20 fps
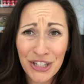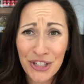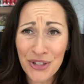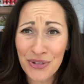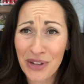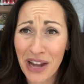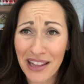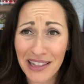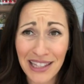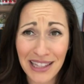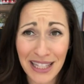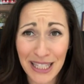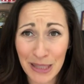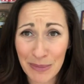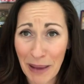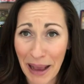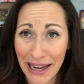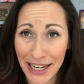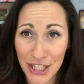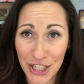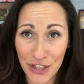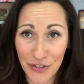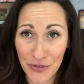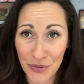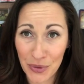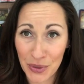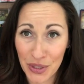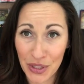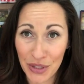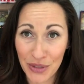Do not let this packaging
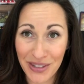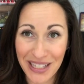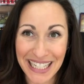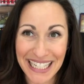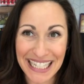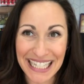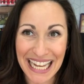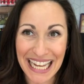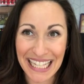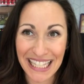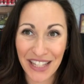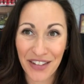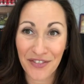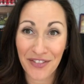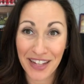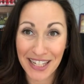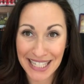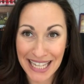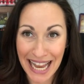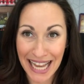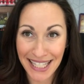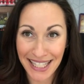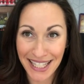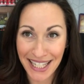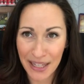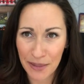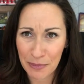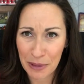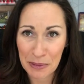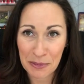fool you. It tastes
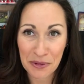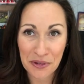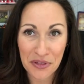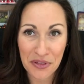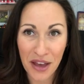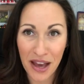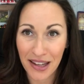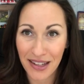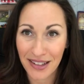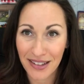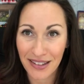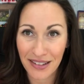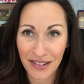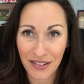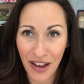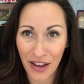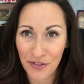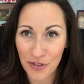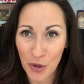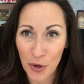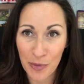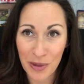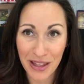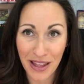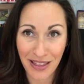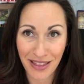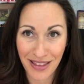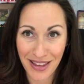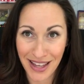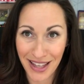fantastic. People have told me they
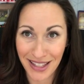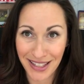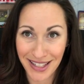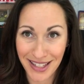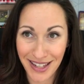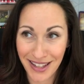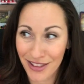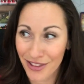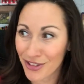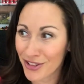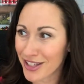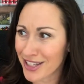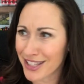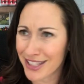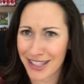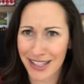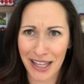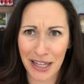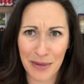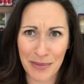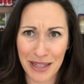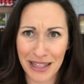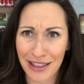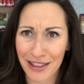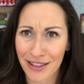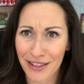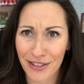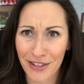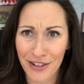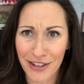think it's going
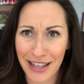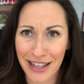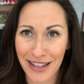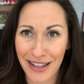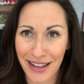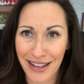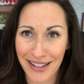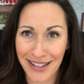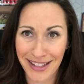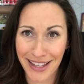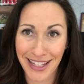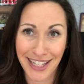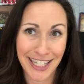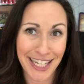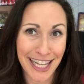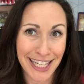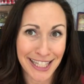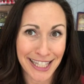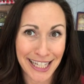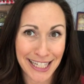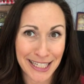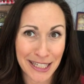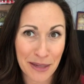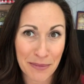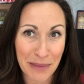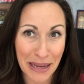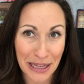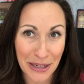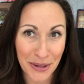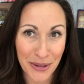to taste like
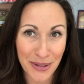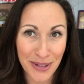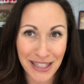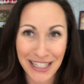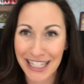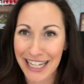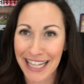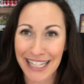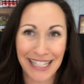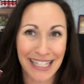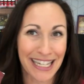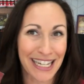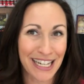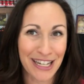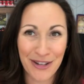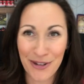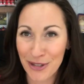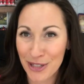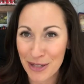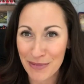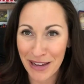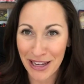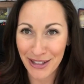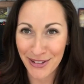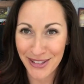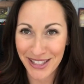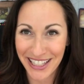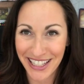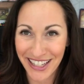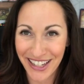tomatoes. It has no
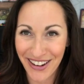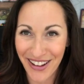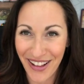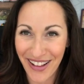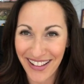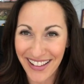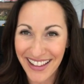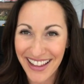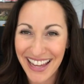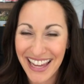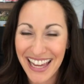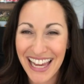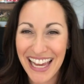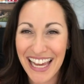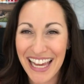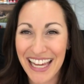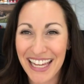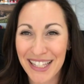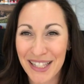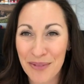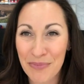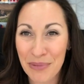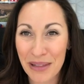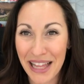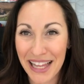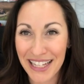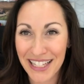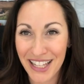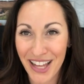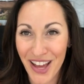tomatoes in it at all. It's a
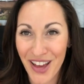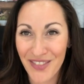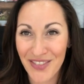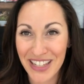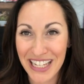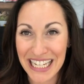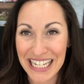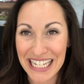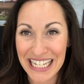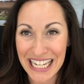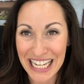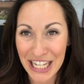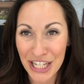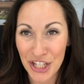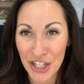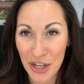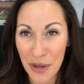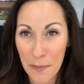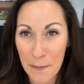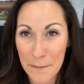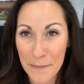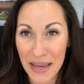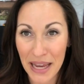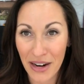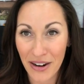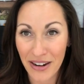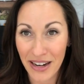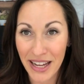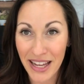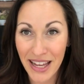blend of the Ningxia
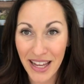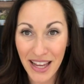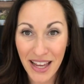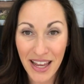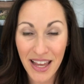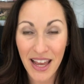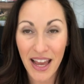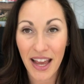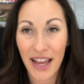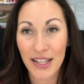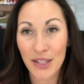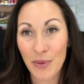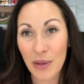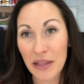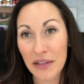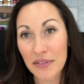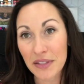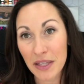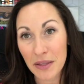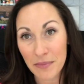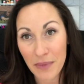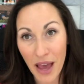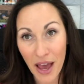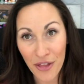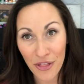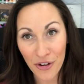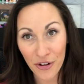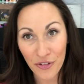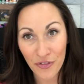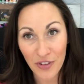berry as well as some
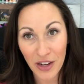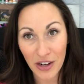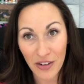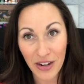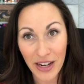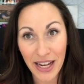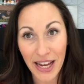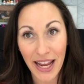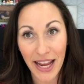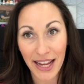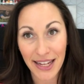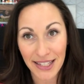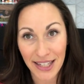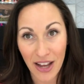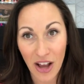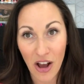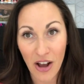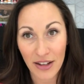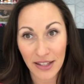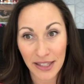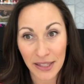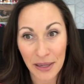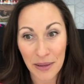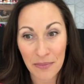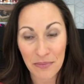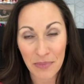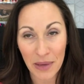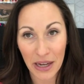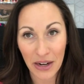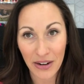other very
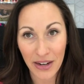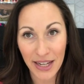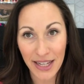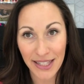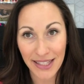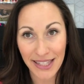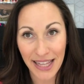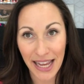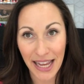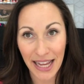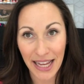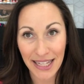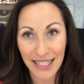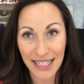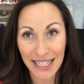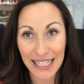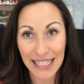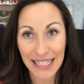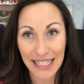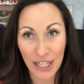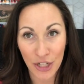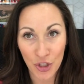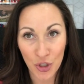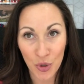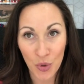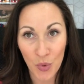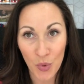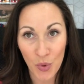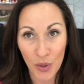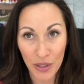antioxidant berries and
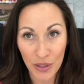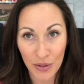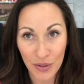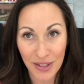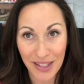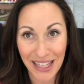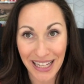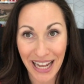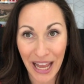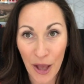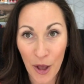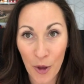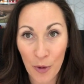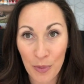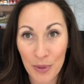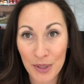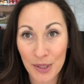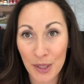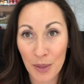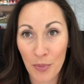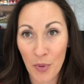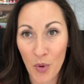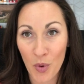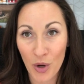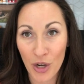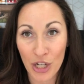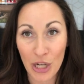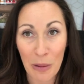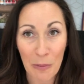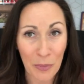essential oils that help
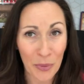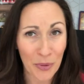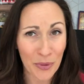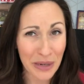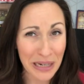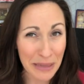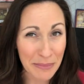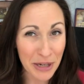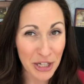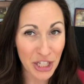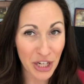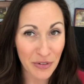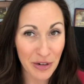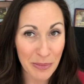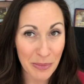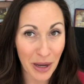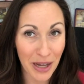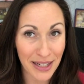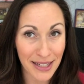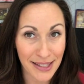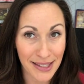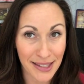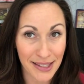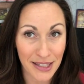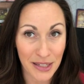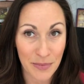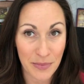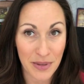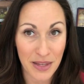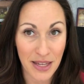support pretty much every body
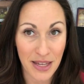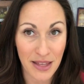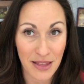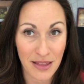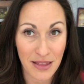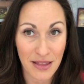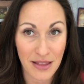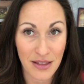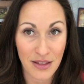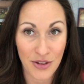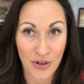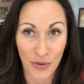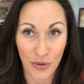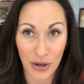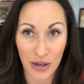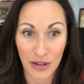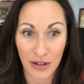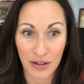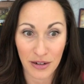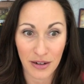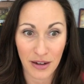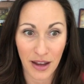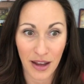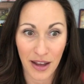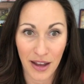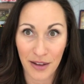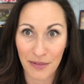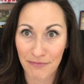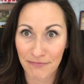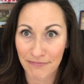system in your
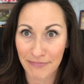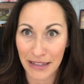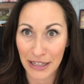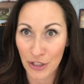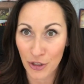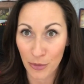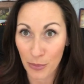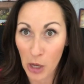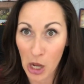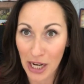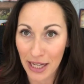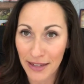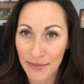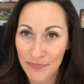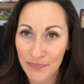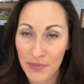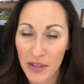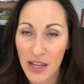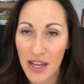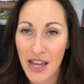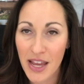body.